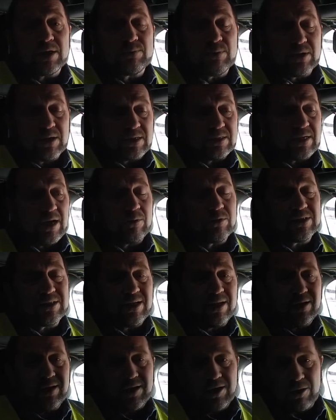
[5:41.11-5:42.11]
because that was
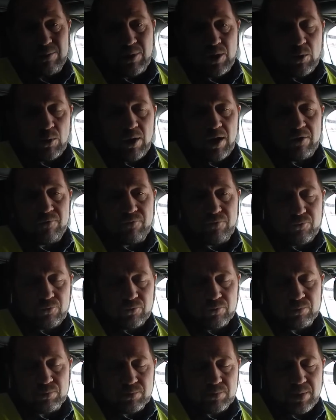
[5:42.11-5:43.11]
taking care of my wife who
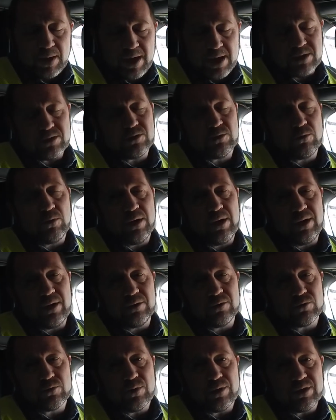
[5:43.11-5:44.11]
passed away
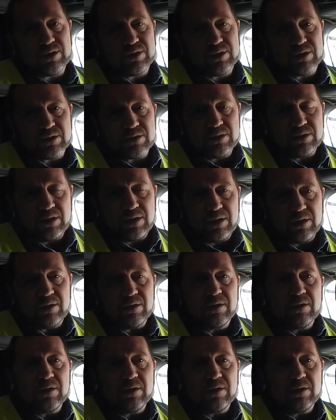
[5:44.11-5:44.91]
in 2016.